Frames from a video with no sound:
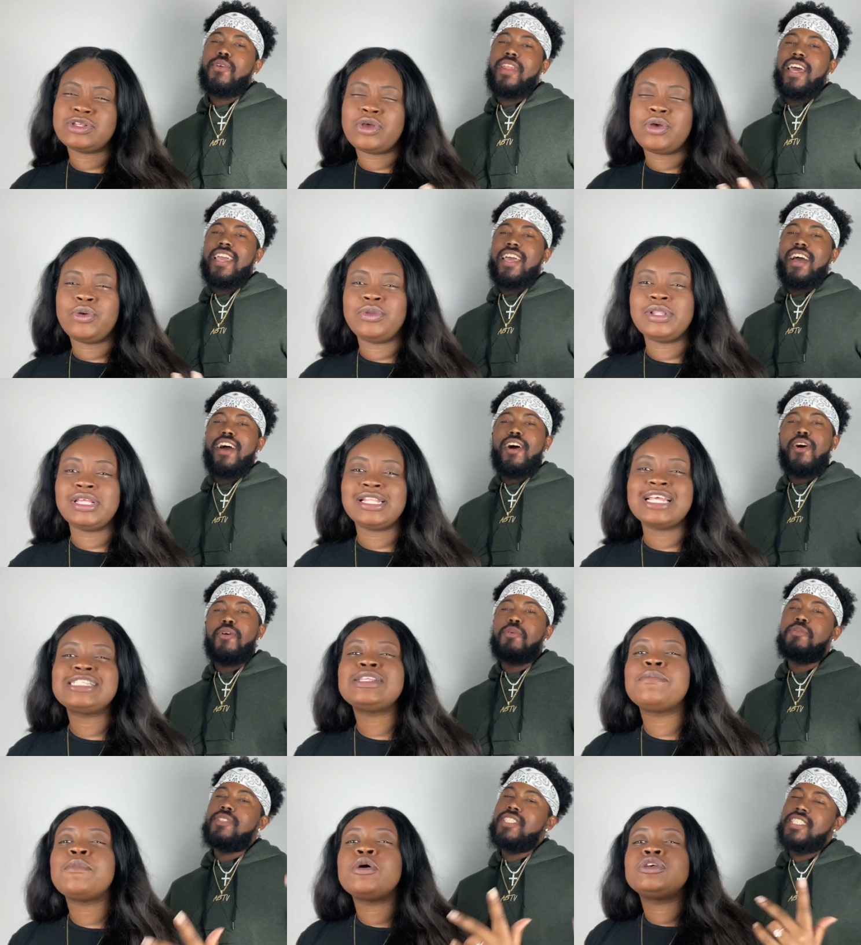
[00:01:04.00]
Speaker 1: the only, that's
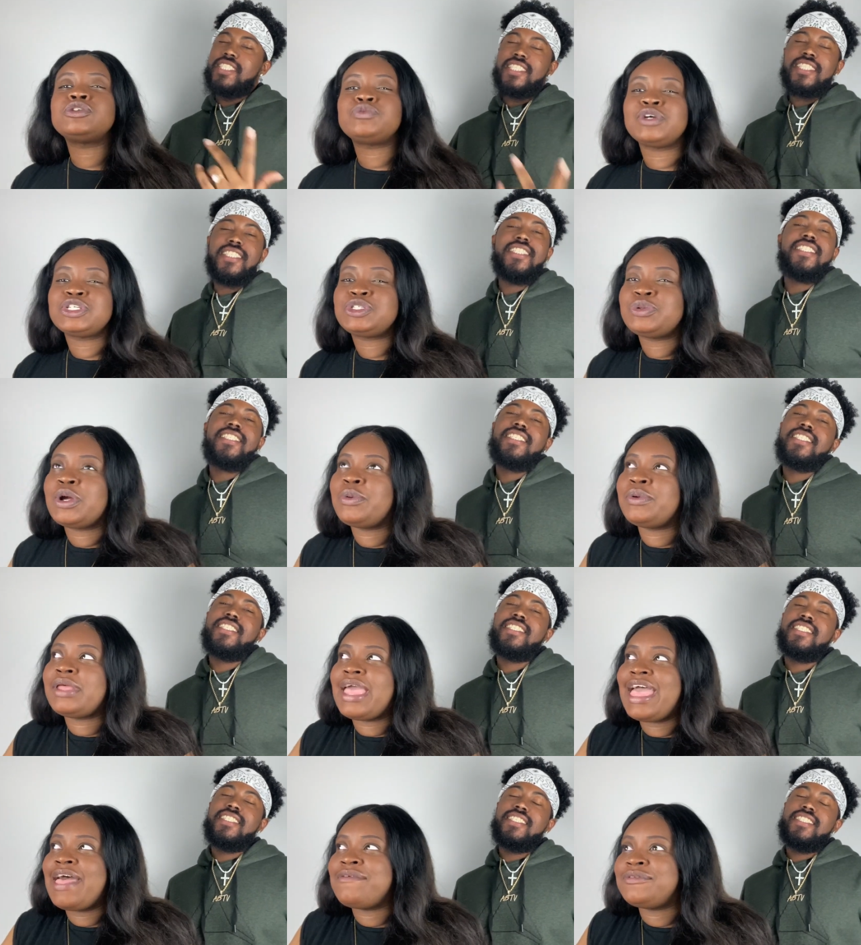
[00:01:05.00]
the most restaurant we
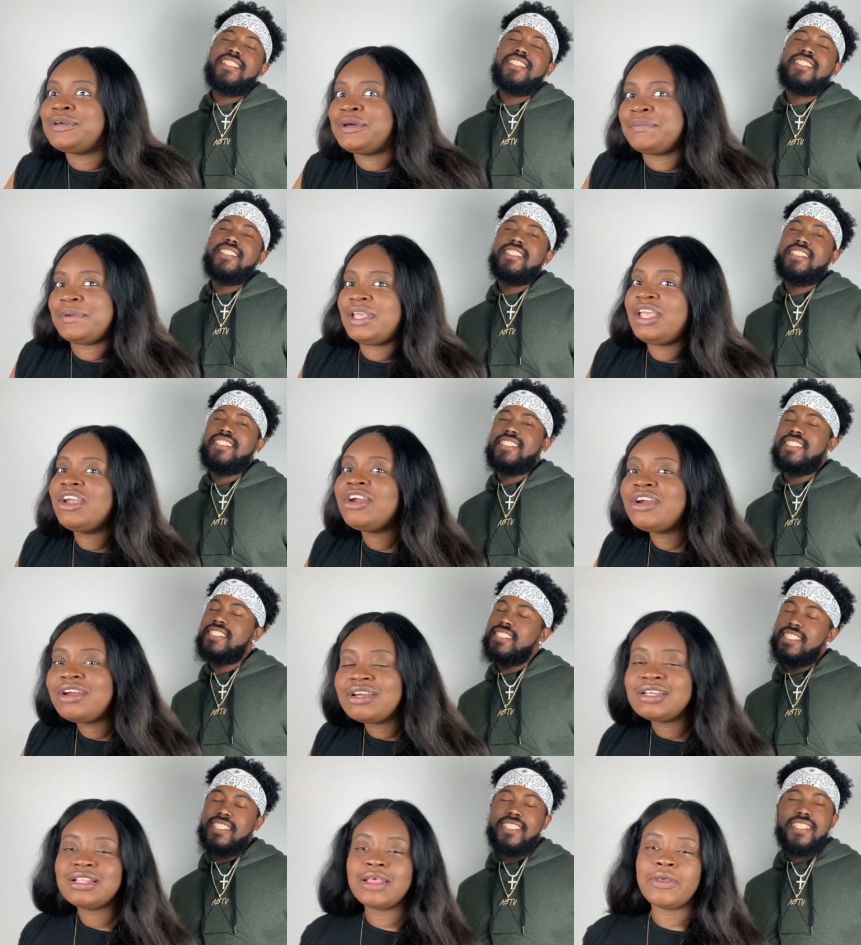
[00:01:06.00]
have up here.
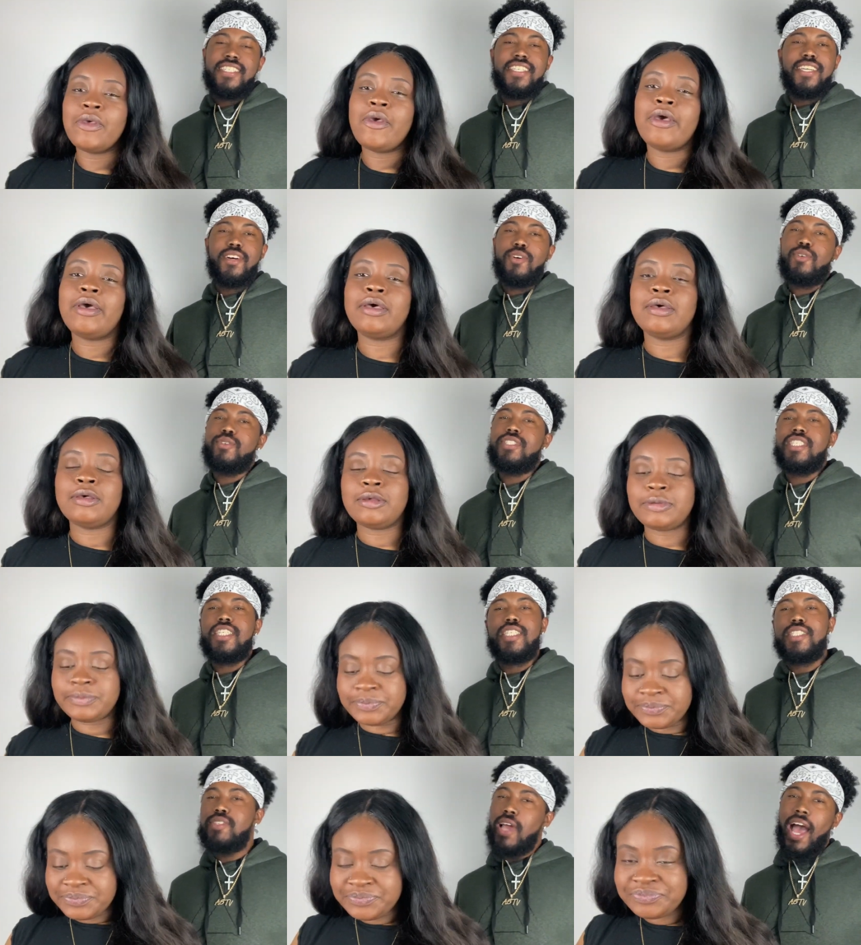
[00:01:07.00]
Um,
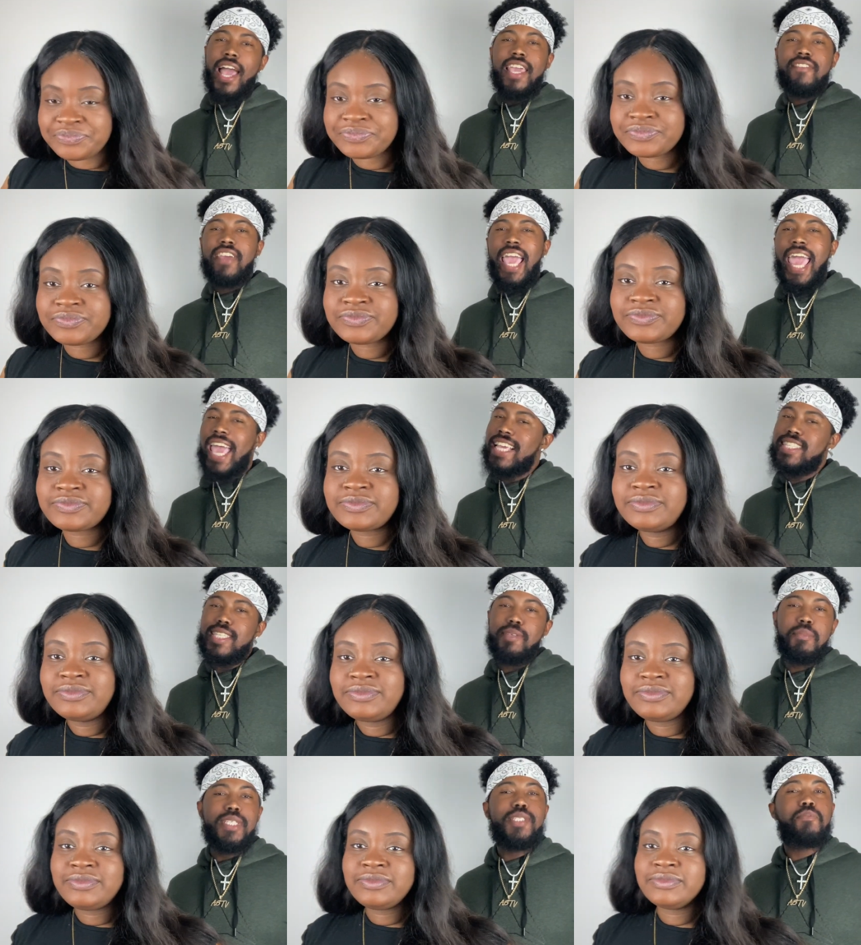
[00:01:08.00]
Speaker 2: I even asked to
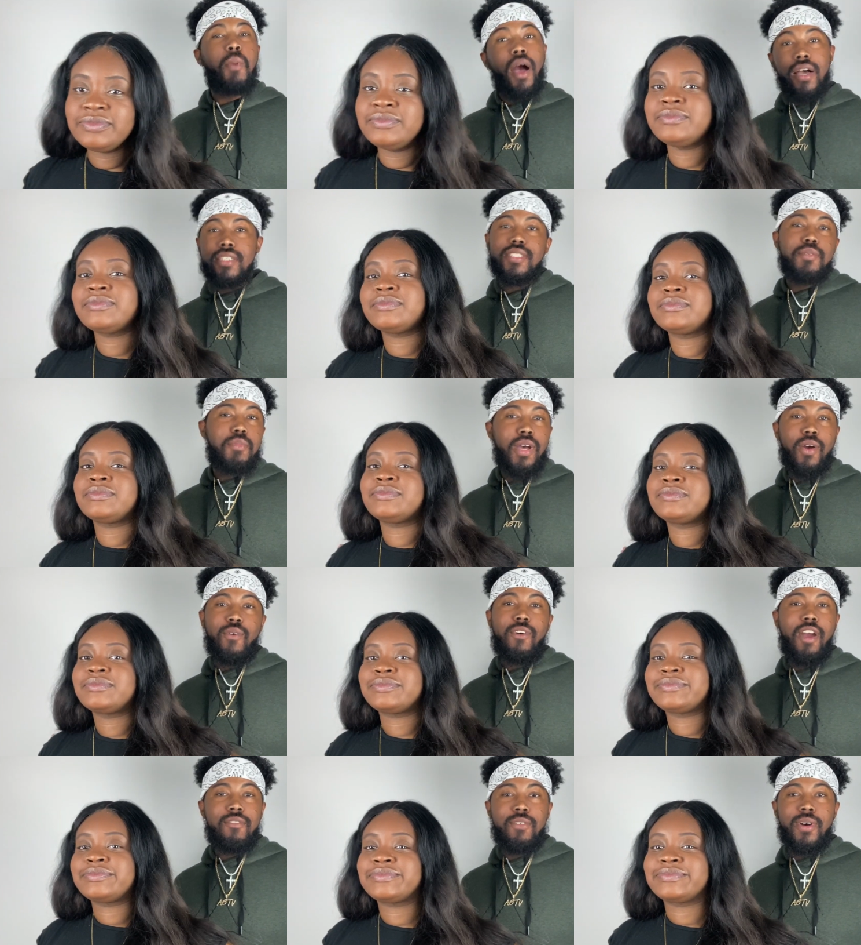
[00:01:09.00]
be sponsored by
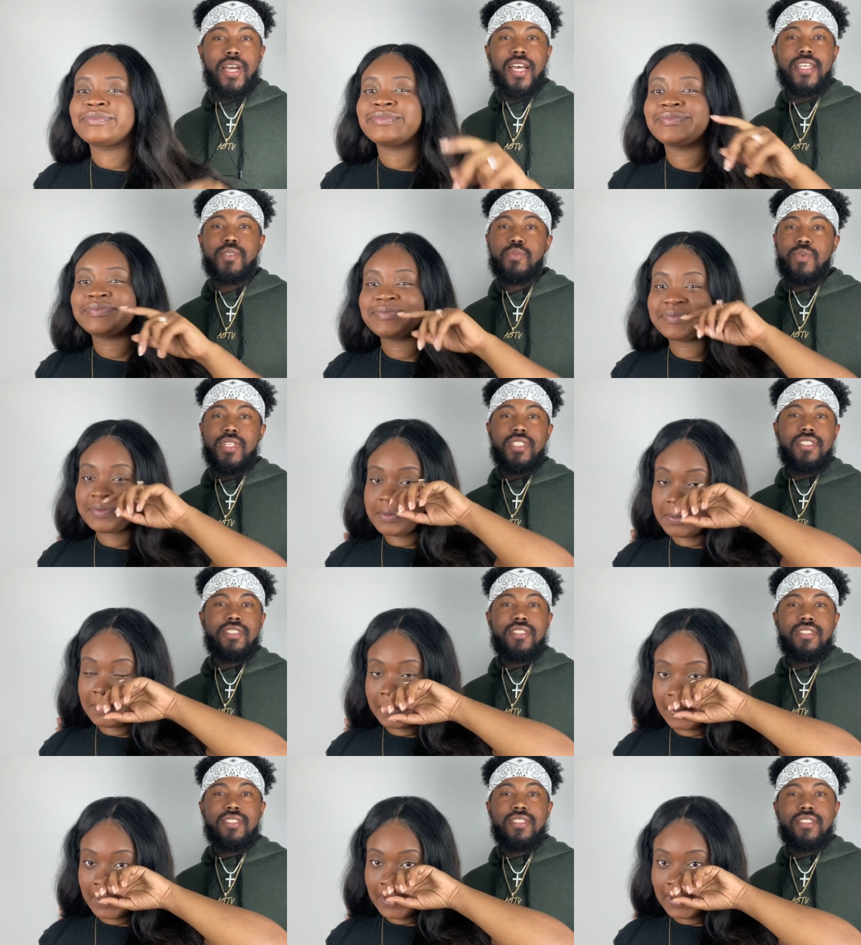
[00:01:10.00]
Waffle House, which
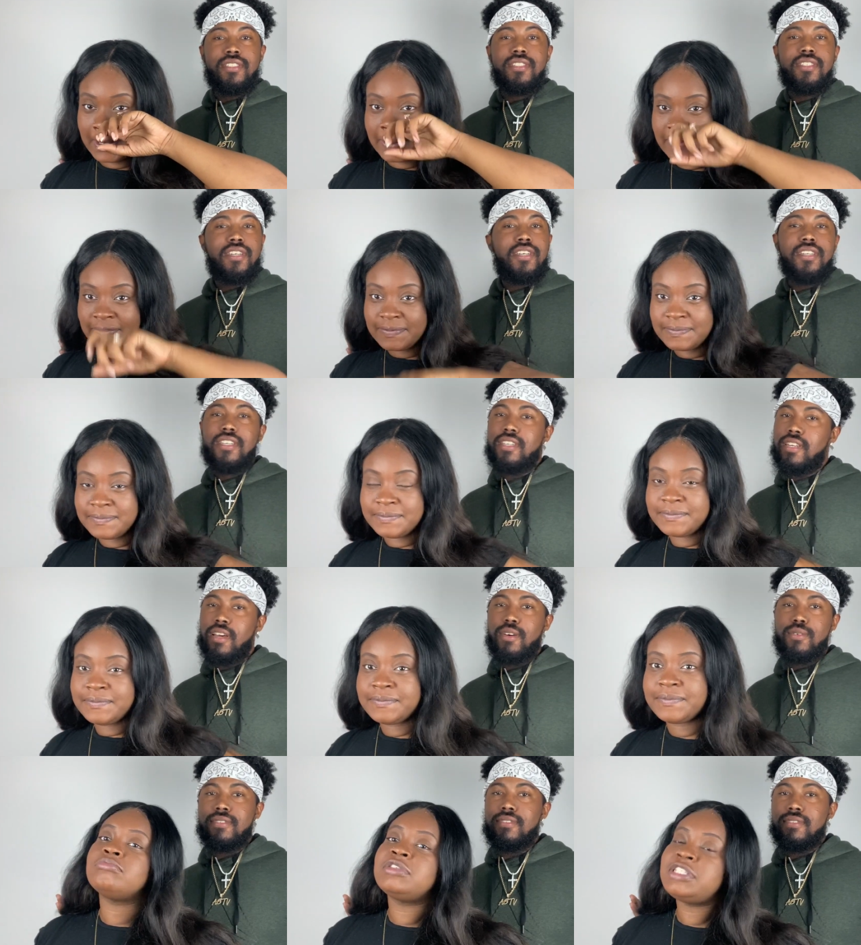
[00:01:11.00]
you know
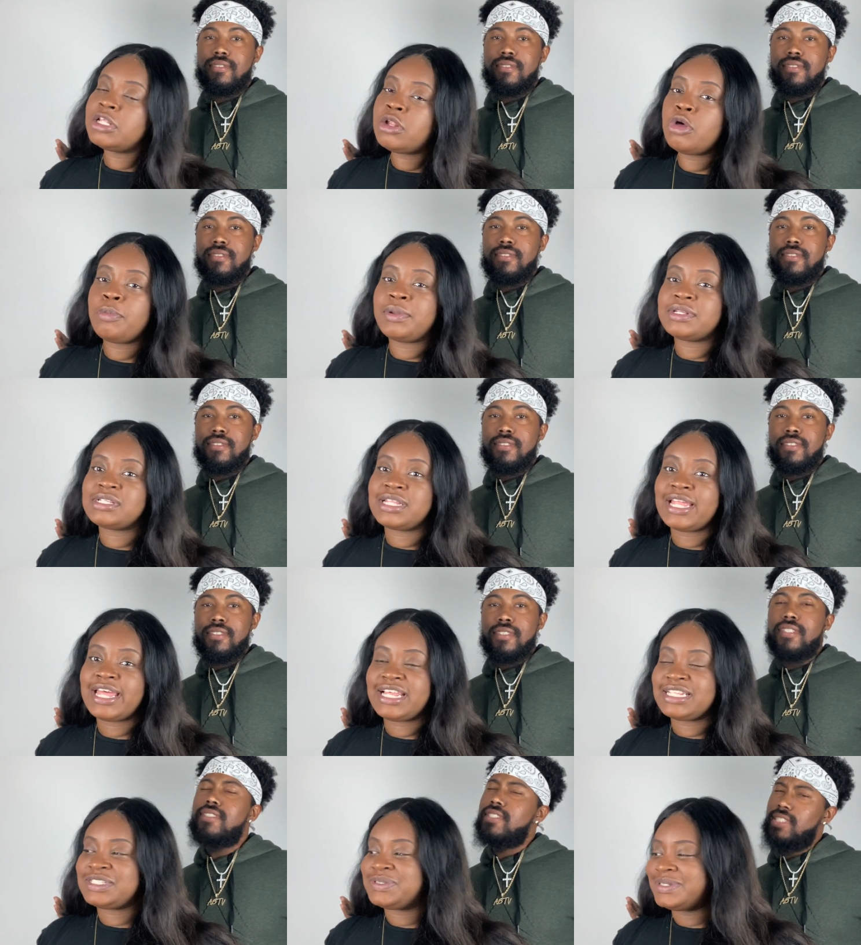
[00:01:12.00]
still open to
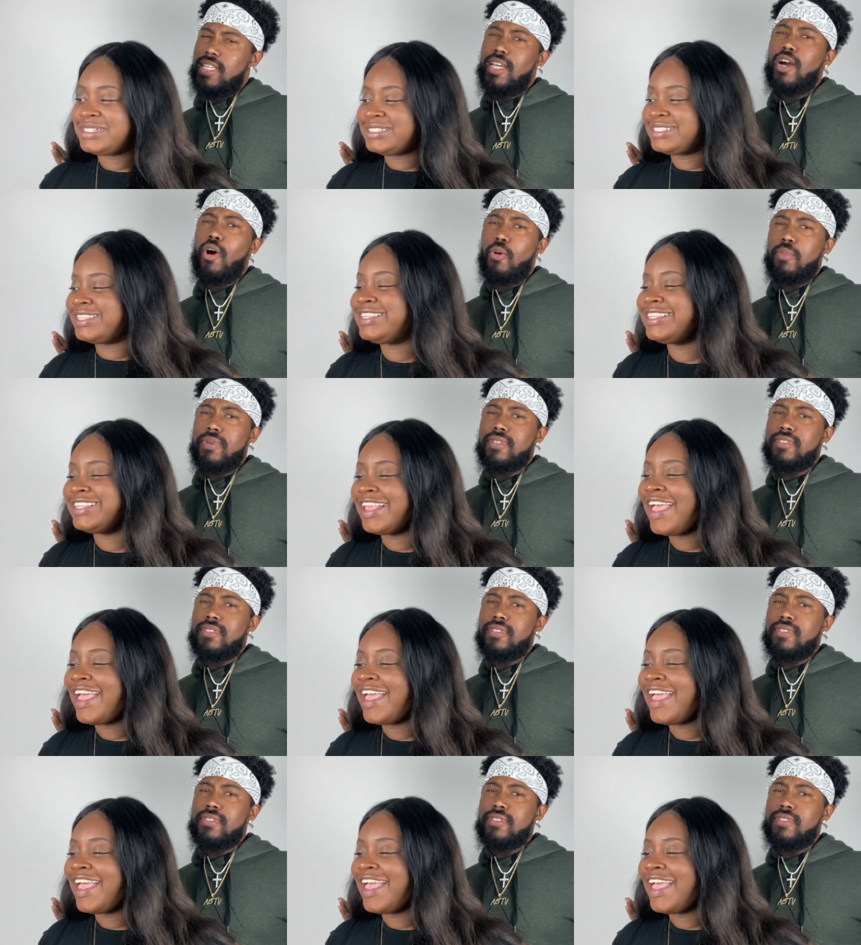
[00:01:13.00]
that. So. Still open to